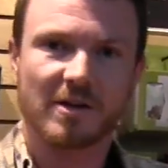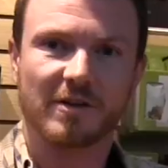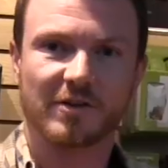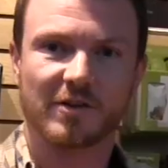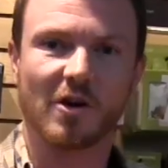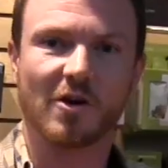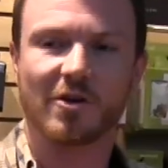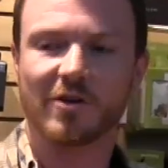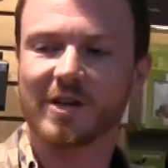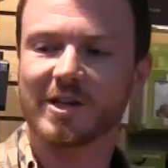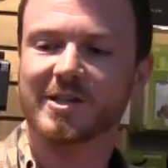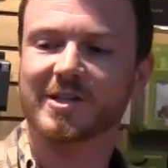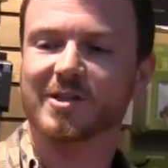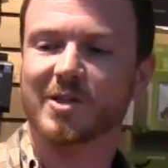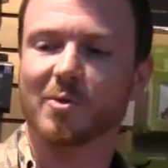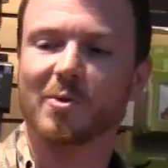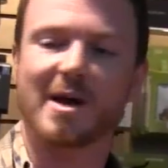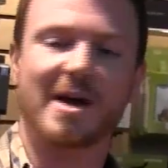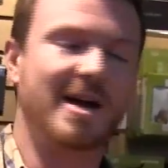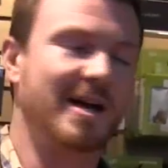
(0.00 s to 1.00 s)
So this is
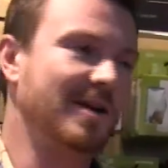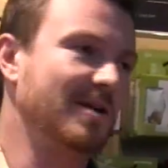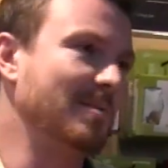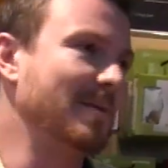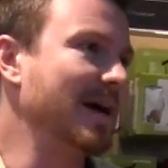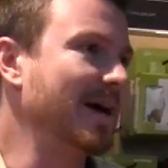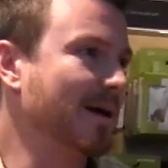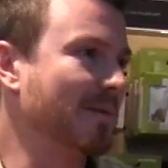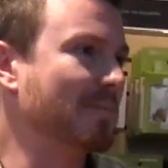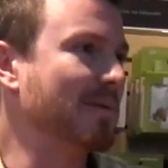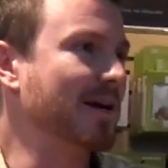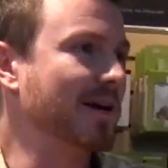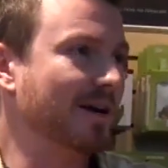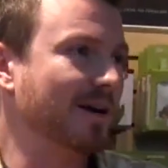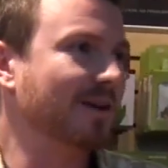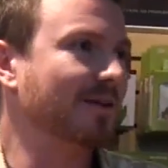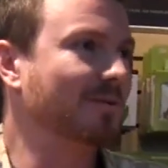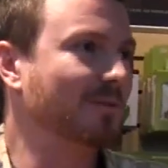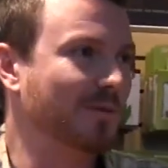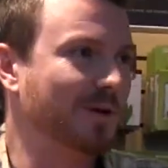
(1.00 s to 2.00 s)
the way you make a
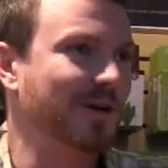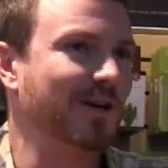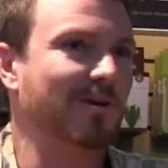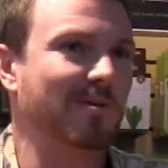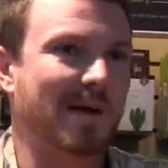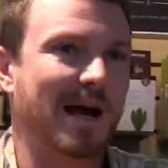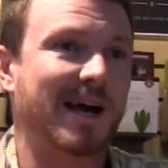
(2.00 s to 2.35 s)
beer when you're